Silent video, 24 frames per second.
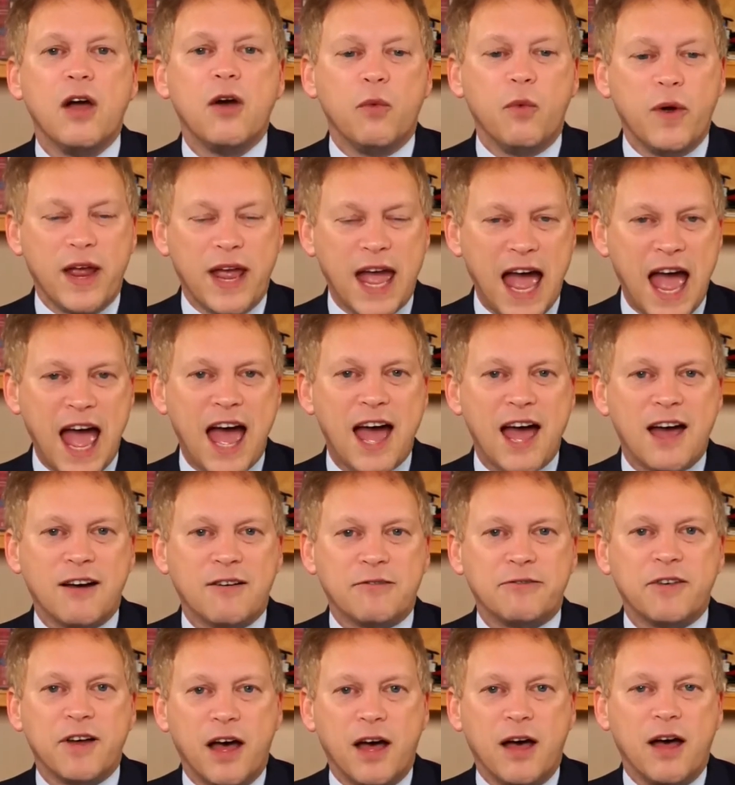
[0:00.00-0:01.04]
we
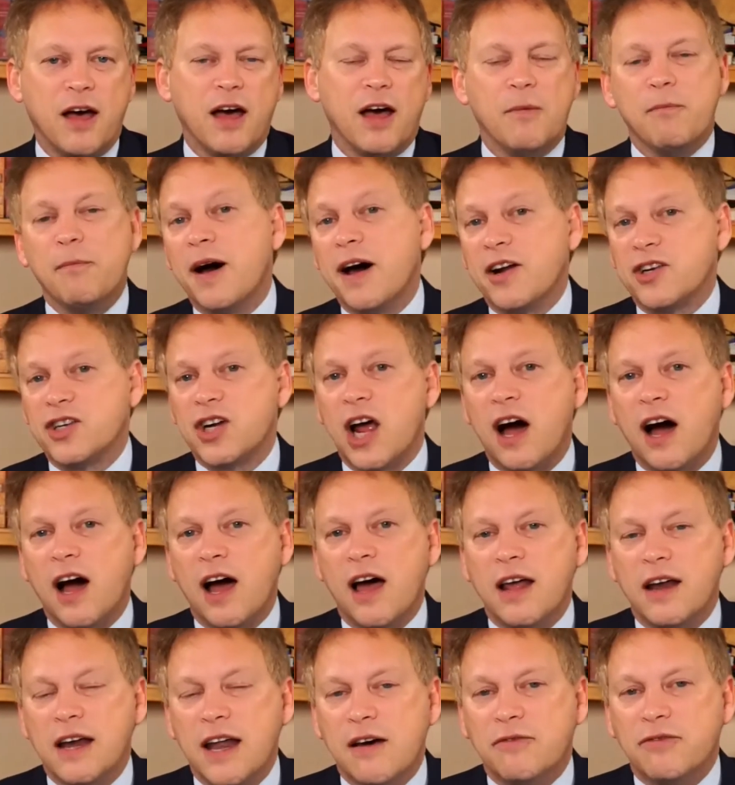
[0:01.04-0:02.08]
have a much
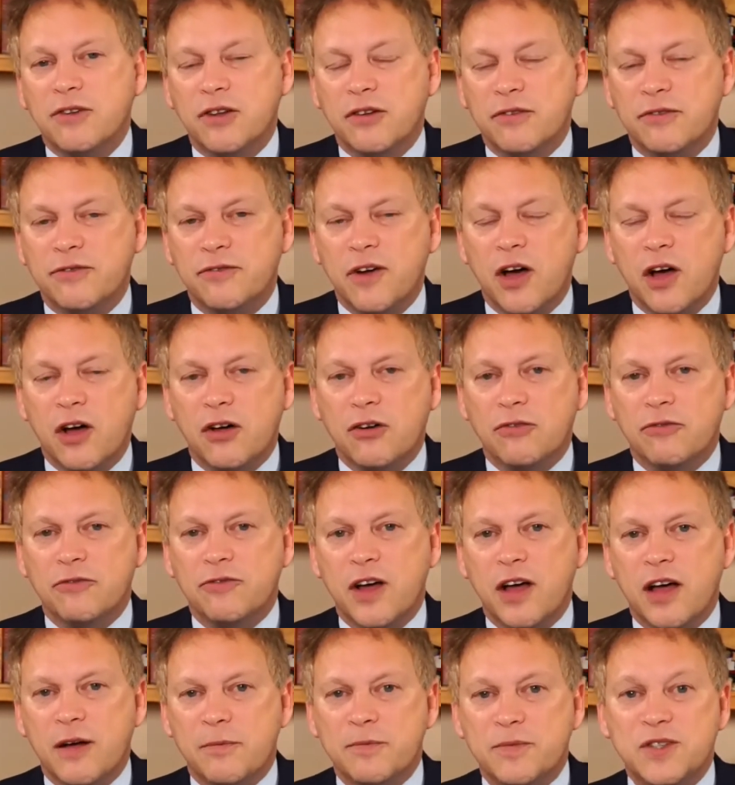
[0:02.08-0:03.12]
higher level of
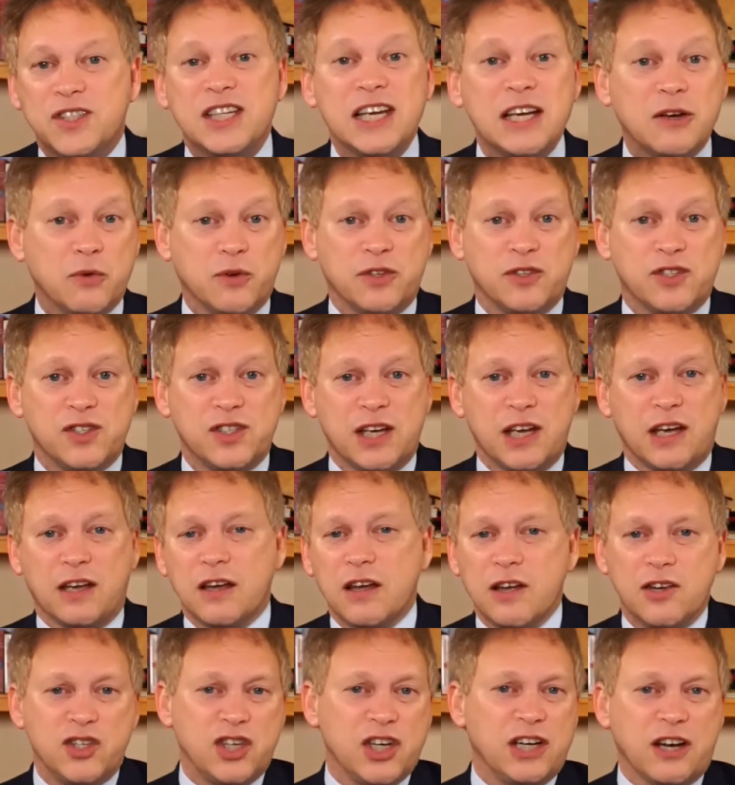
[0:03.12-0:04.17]
sequencing,
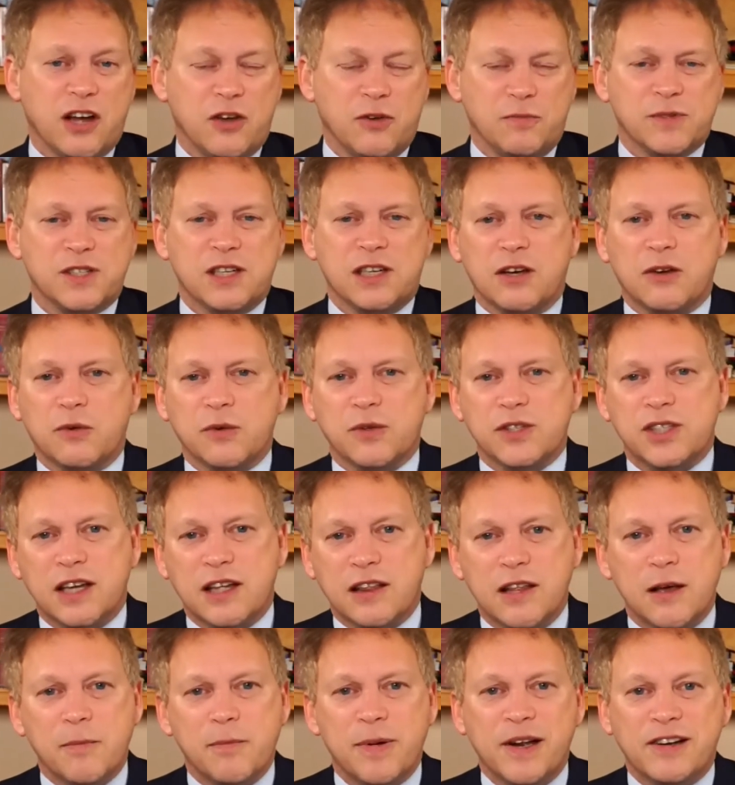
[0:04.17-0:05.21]
genome sequencing,
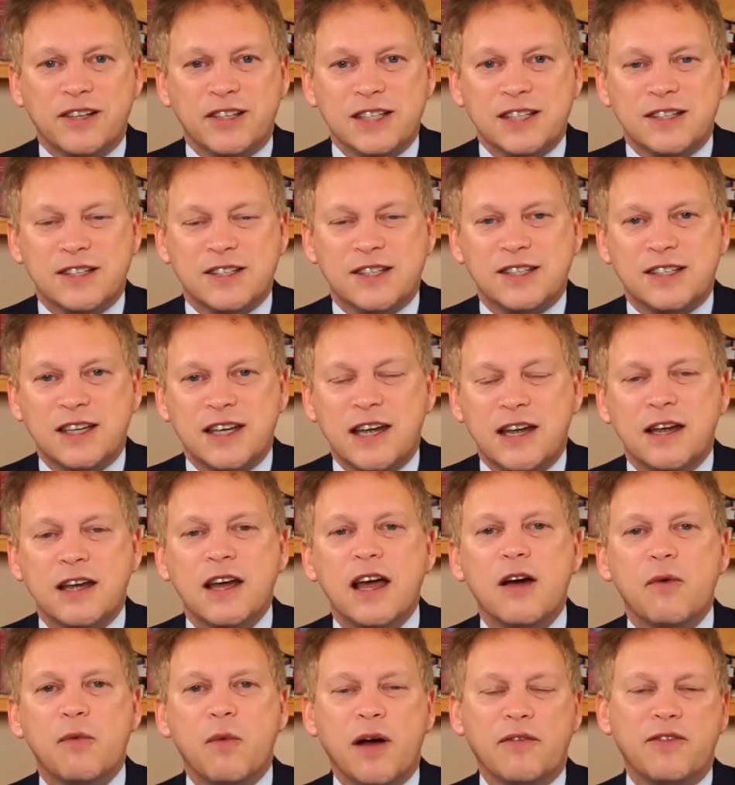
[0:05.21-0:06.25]
the ability to see
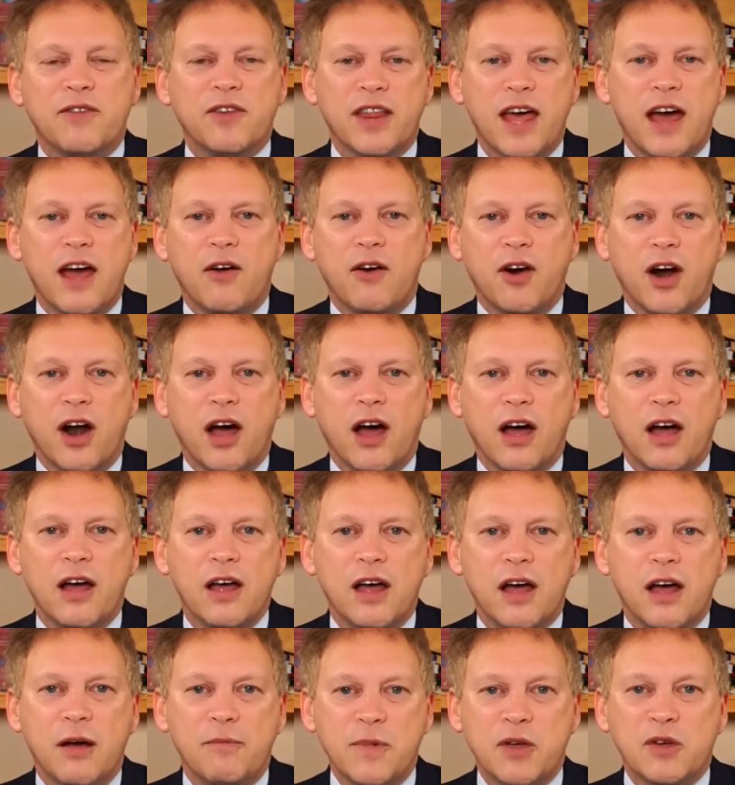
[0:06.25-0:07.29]
whether there are
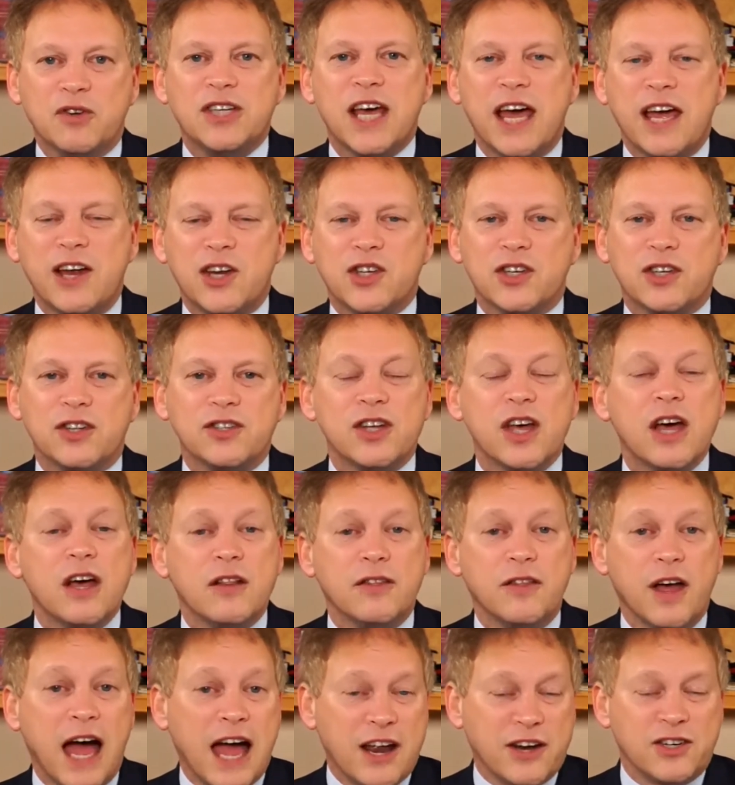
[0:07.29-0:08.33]
mutations
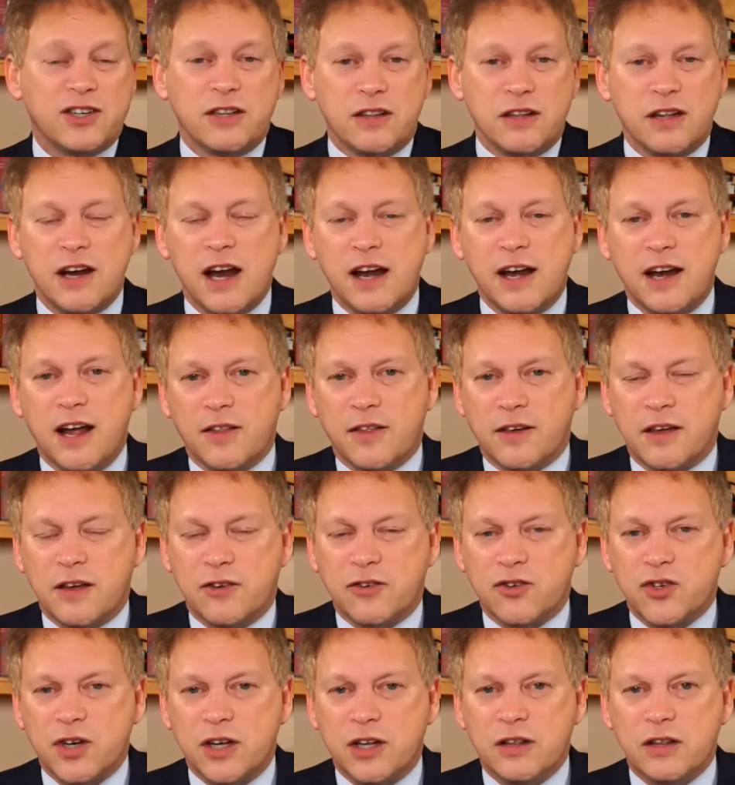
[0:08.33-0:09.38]
actually than any other
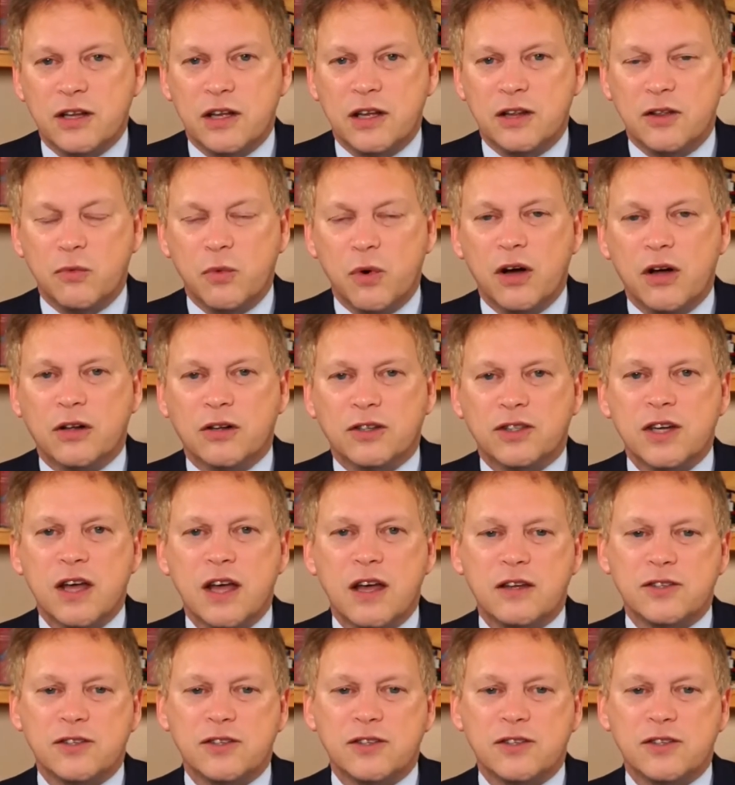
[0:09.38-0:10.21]
country in the world.